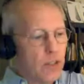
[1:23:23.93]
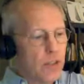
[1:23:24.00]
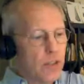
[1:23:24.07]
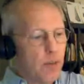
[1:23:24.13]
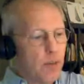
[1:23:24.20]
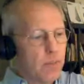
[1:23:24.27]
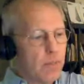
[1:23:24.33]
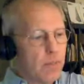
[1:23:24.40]

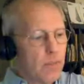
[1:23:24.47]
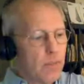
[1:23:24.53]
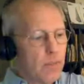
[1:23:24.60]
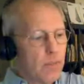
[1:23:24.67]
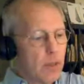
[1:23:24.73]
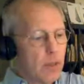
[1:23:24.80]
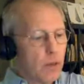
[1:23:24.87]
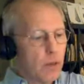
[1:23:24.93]

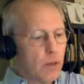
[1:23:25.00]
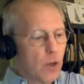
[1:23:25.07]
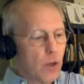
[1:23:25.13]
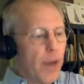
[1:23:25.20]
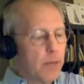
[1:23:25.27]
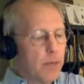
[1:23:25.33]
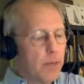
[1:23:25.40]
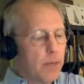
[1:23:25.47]
go
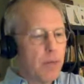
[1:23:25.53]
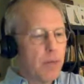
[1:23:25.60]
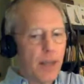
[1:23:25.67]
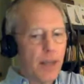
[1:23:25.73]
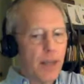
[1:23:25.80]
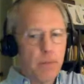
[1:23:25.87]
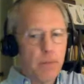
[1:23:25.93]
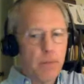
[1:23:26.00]
ahead and put them
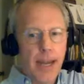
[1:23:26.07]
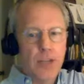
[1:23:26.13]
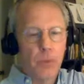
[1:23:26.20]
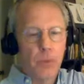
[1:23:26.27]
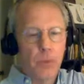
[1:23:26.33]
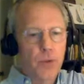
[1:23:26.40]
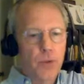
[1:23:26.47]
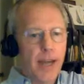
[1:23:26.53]
on the page, and
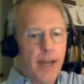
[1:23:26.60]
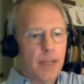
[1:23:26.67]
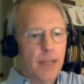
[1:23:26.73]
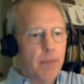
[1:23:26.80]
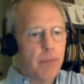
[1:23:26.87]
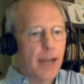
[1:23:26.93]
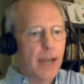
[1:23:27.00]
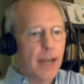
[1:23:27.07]
we'll try to
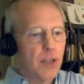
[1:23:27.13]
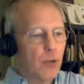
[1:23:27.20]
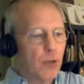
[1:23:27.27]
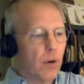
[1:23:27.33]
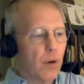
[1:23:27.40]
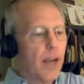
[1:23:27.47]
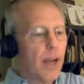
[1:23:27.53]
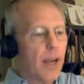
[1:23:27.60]
get back to you
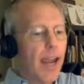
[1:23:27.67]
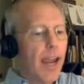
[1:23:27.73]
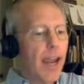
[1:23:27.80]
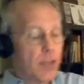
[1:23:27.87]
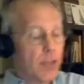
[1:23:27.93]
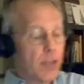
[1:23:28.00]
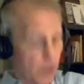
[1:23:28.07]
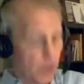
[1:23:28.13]
or
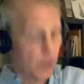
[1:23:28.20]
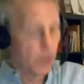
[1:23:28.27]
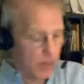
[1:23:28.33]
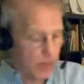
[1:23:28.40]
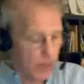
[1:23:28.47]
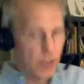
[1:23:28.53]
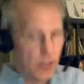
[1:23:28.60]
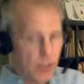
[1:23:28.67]
answer the
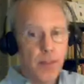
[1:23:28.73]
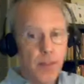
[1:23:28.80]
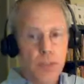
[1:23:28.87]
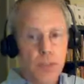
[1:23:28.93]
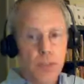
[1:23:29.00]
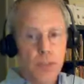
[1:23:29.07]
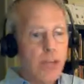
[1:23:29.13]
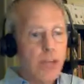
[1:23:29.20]
questions on this
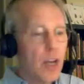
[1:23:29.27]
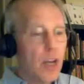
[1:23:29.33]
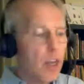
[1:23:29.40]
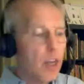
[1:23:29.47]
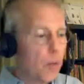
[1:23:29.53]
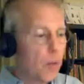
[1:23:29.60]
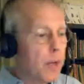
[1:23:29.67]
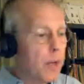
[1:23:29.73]
page.
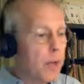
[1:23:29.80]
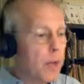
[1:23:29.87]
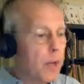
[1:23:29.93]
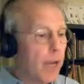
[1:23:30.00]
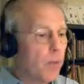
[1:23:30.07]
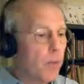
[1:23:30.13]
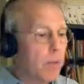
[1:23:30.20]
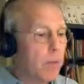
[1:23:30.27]
The replay
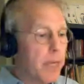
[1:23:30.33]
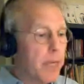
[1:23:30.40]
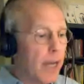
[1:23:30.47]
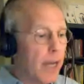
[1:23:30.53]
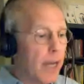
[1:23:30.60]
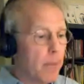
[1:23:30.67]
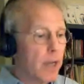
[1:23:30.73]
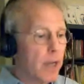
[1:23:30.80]
will be
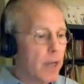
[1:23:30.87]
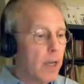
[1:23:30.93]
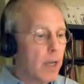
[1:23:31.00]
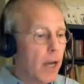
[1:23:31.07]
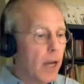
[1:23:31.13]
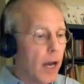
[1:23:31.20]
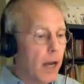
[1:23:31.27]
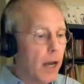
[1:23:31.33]
up,
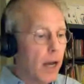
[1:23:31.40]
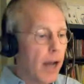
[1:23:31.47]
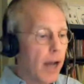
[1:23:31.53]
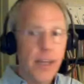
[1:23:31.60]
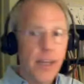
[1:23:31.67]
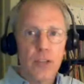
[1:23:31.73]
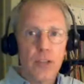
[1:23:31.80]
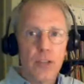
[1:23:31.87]
I
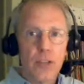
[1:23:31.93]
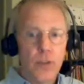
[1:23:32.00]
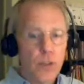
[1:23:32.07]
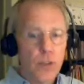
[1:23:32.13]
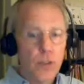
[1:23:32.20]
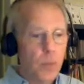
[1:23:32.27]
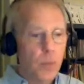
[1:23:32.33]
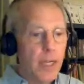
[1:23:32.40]
think, as
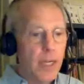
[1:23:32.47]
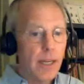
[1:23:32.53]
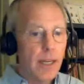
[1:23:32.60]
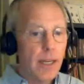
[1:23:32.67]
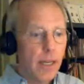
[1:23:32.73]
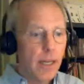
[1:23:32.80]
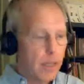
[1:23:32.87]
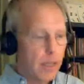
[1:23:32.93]
soon as we
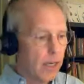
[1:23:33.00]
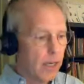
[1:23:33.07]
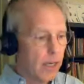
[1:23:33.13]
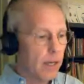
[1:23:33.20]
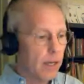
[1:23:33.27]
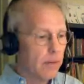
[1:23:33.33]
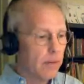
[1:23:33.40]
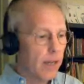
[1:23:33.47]

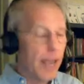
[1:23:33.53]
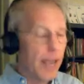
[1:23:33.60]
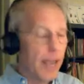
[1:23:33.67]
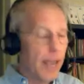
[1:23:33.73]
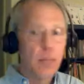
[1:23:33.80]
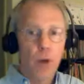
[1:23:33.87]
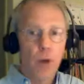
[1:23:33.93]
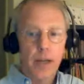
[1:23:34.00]
end
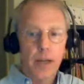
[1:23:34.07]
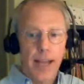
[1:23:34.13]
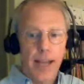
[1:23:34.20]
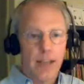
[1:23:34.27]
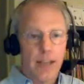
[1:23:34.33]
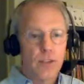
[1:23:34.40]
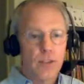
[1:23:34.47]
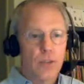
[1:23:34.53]
the
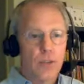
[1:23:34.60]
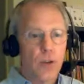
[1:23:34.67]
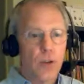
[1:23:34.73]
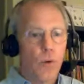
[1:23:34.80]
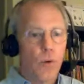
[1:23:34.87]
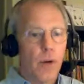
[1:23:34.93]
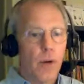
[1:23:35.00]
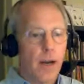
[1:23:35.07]
broadcast.
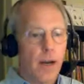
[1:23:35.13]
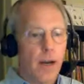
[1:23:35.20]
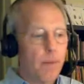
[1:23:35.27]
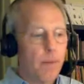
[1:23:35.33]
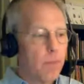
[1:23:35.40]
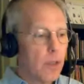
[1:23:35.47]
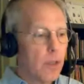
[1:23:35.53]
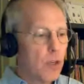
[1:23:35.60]
So
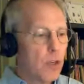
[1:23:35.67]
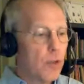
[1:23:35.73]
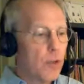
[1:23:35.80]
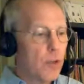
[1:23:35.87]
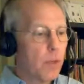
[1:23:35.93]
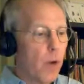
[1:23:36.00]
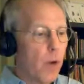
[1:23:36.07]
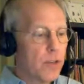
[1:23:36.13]
you
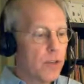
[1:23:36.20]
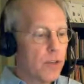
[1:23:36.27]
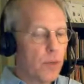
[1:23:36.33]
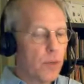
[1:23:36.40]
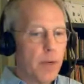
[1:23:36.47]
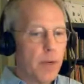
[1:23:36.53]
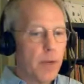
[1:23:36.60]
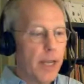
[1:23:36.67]
can watch the
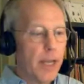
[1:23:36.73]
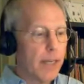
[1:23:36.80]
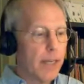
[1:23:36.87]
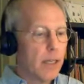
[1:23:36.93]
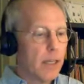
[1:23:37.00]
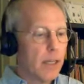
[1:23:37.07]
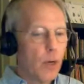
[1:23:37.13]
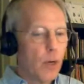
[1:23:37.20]
replay,
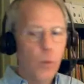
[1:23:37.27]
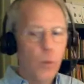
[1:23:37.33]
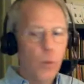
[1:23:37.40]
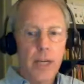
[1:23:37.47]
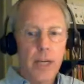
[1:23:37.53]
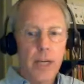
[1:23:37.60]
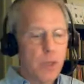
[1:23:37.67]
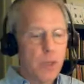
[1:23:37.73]
and we'll
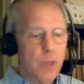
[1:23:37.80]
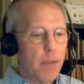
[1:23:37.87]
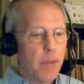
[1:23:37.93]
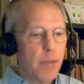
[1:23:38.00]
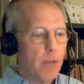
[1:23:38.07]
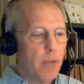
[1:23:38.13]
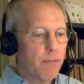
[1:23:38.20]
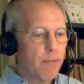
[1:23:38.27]
keep this
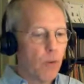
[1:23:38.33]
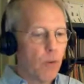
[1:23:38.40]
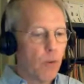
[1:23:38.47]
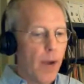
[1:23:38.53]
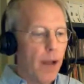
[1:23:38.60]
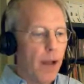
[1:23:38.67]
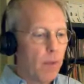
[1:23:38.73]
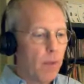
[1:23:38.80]
page up for a
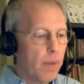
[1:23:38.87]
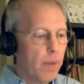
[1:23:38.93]
while,